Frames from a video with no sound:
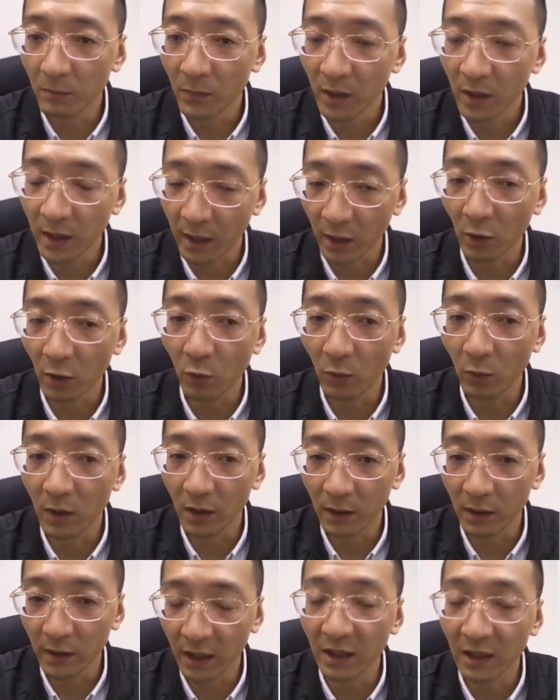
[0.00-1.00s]

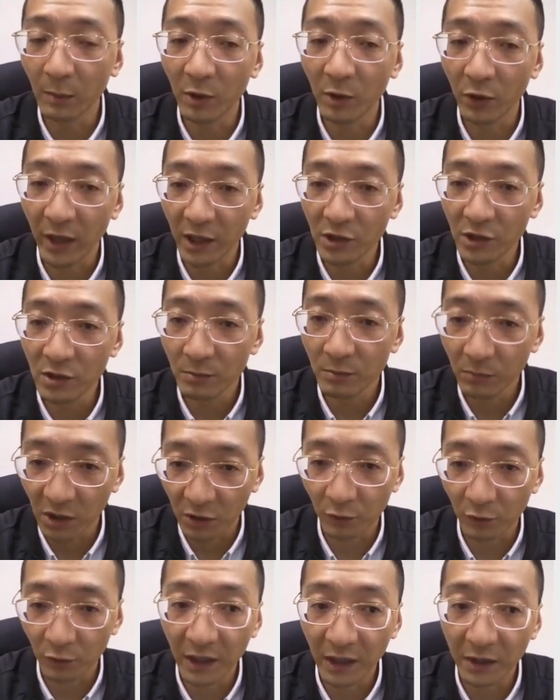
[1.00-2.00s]
kWh
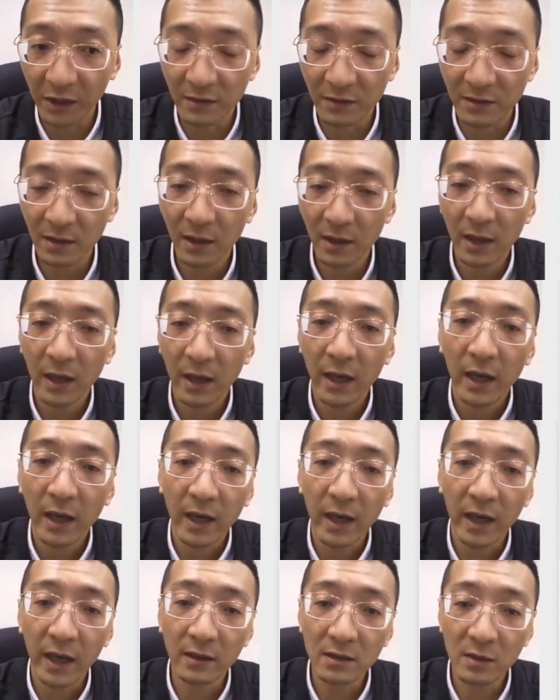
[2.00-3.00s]
meter readings.
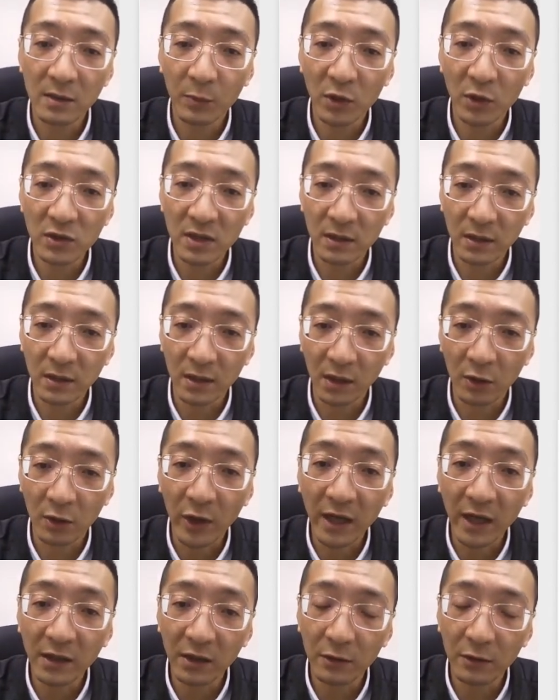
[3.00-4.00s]
And suppose the
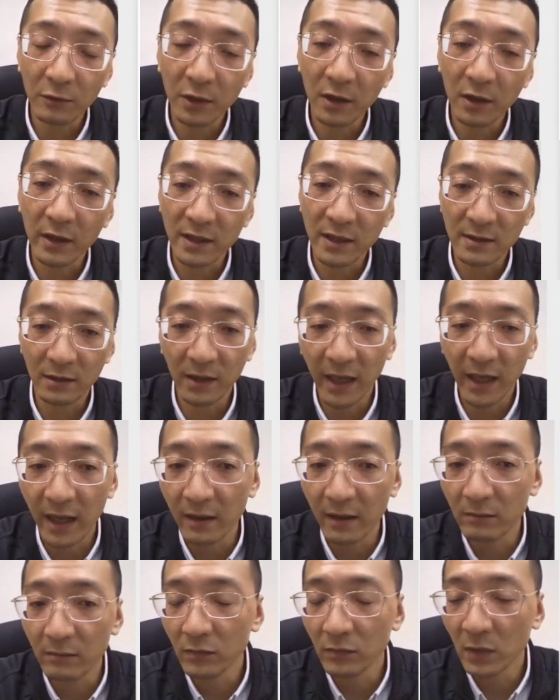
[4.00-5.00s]
criteria is
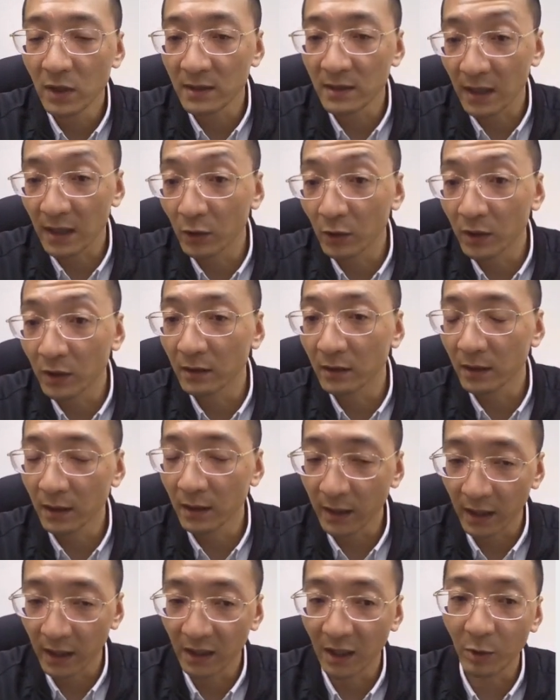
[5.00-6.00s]
10,000
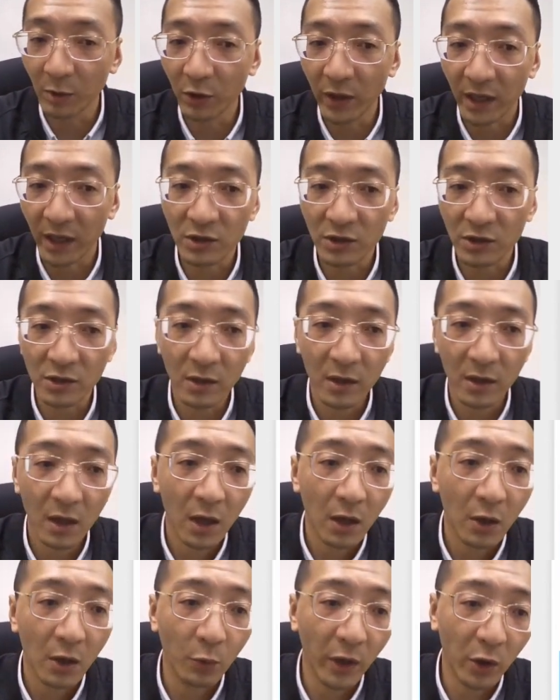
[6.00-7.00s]
kWh.
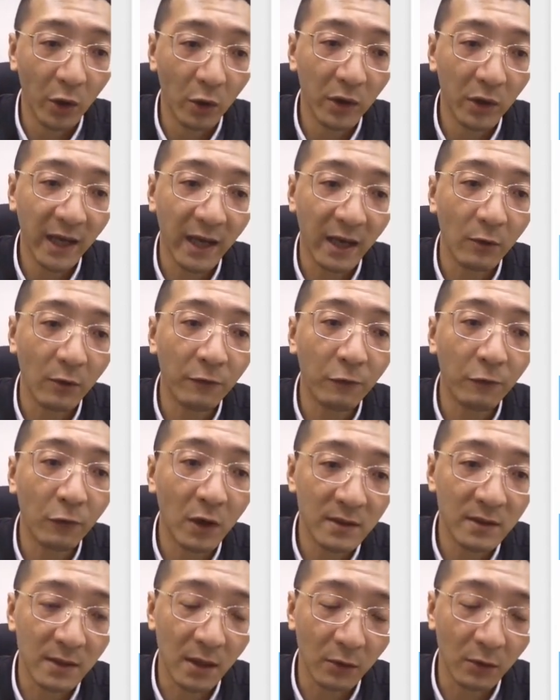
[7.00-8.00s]
We only have
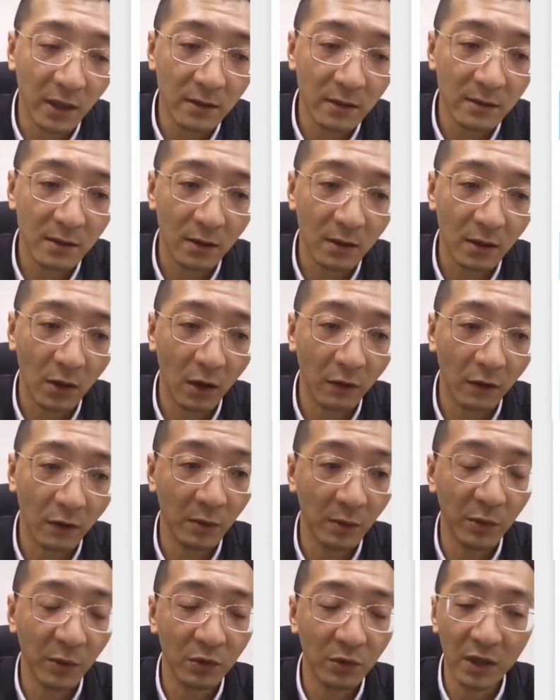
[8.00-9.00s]
4,000 of
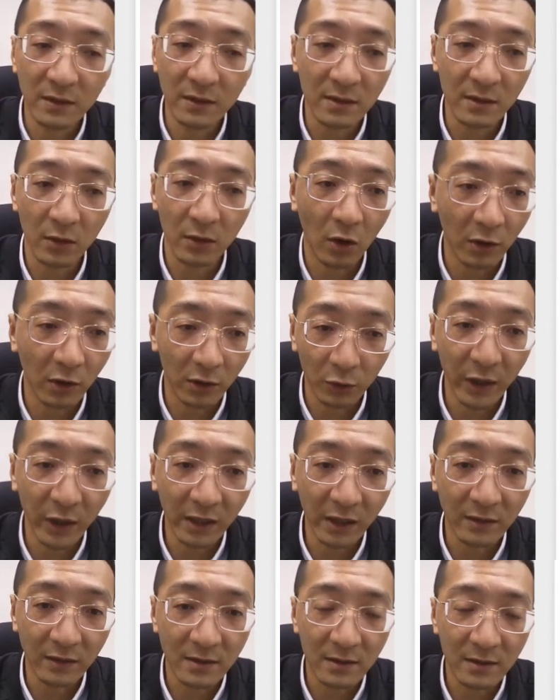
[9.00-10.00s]
the buildings or the
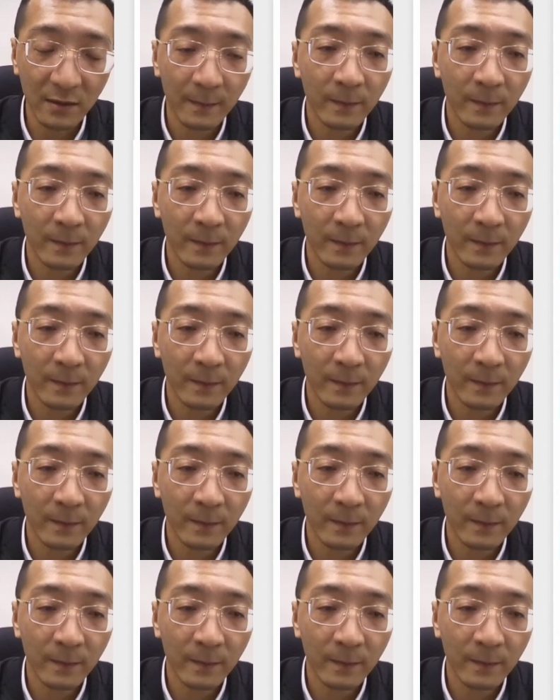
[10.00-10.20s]
readings.